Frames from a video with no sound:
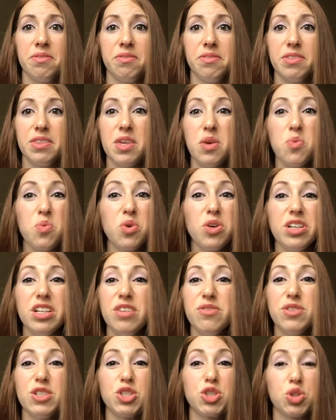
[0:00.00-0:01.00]
they weren't
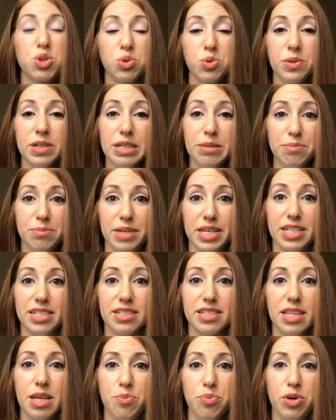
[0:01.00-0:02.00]
even
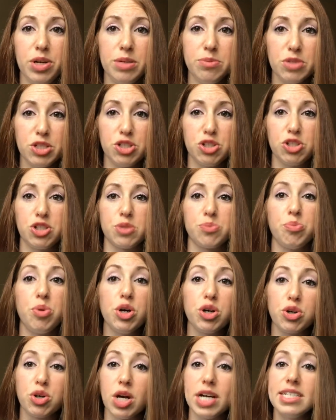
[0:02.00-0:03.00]
treatment. They pretty much just
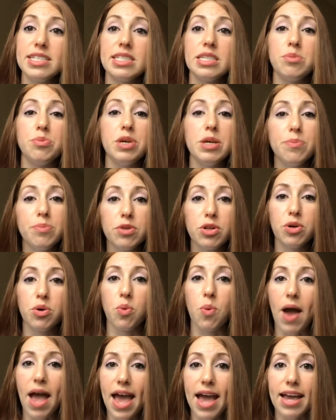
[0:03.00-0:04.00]
put crazy people
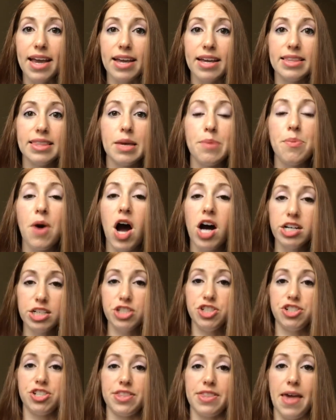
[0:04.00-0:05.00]
away and they
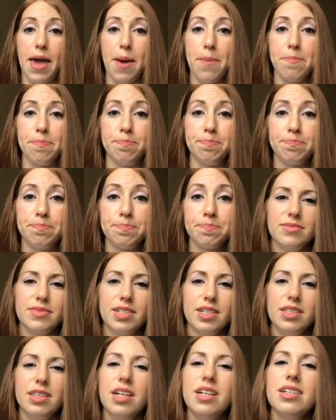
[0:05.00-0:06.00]
punished them.
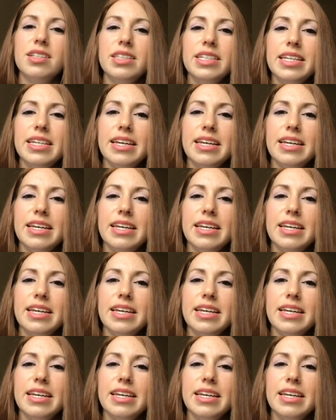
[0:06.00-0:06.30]
Luckily,